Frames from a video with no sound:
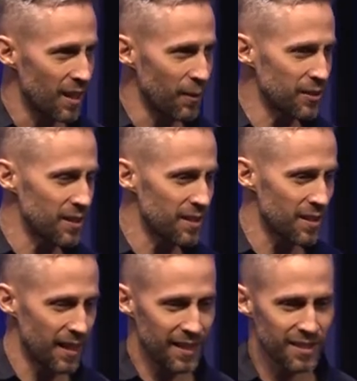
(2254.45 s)
I
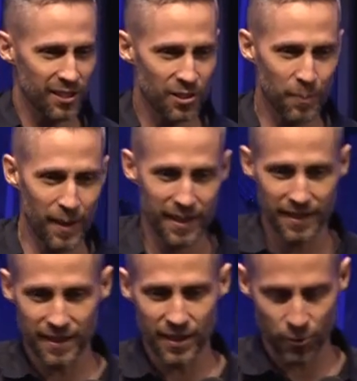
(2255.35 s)
wasn't anticipating
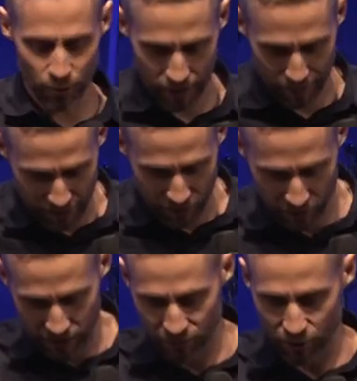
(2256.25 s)
that things were going to be
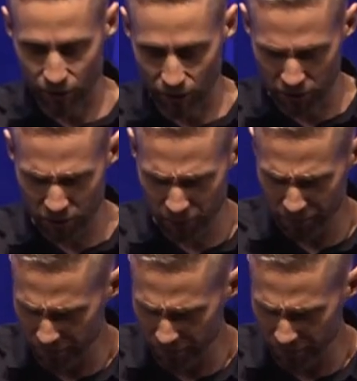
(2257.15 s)
so difficult.